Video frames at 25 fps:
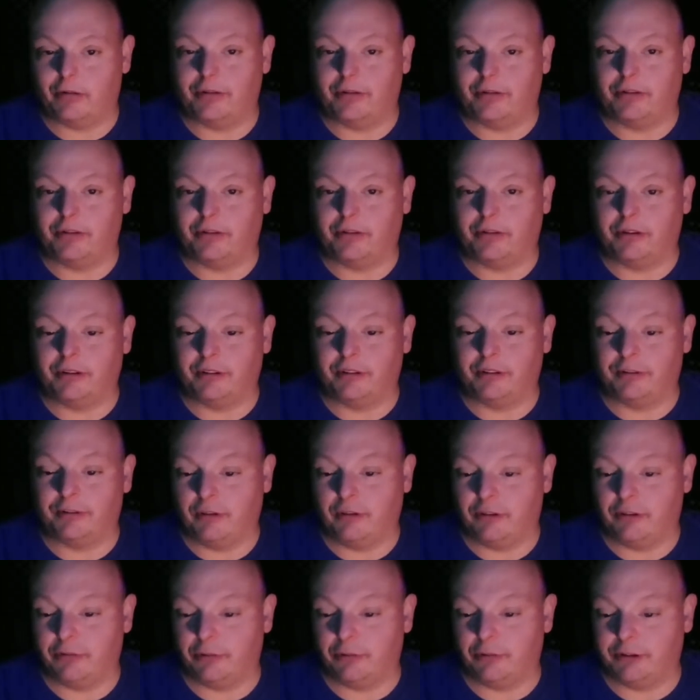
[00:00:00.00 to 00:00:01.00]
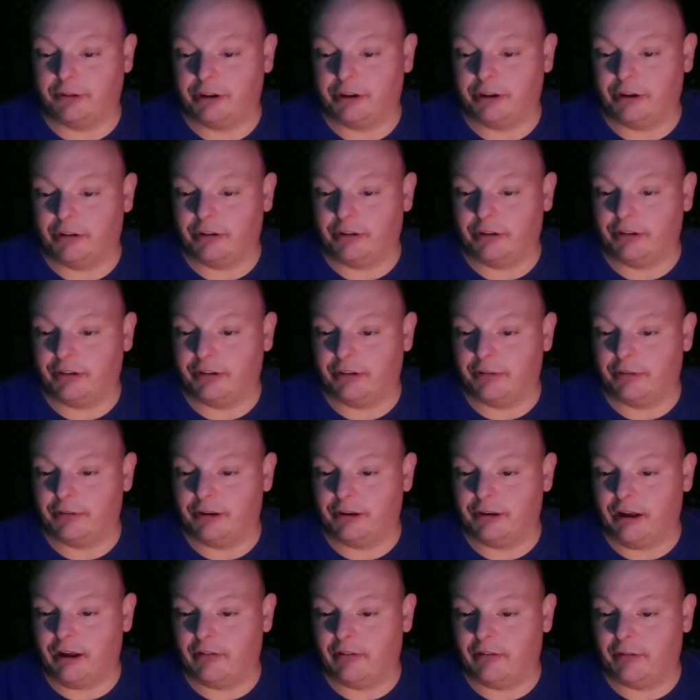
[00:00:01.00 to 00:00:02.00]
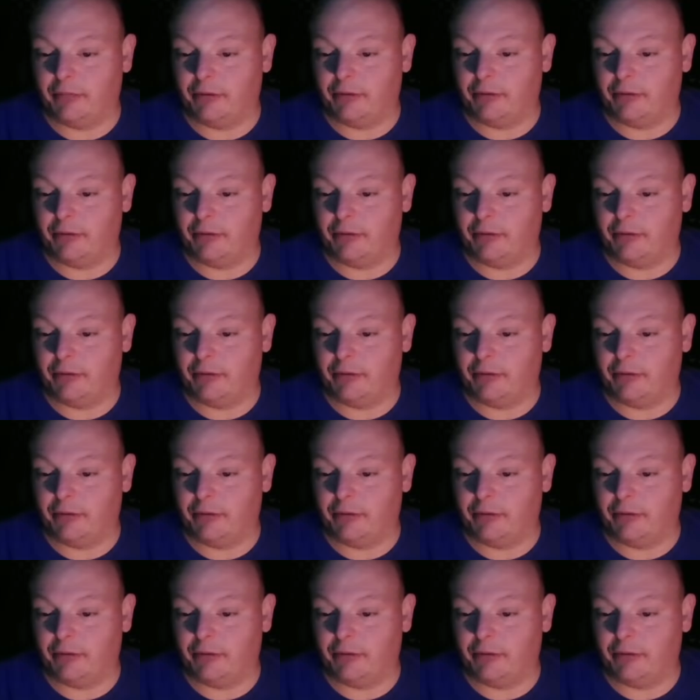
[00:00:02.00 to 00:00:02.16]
what he's doing as far as what channel he's going to be having.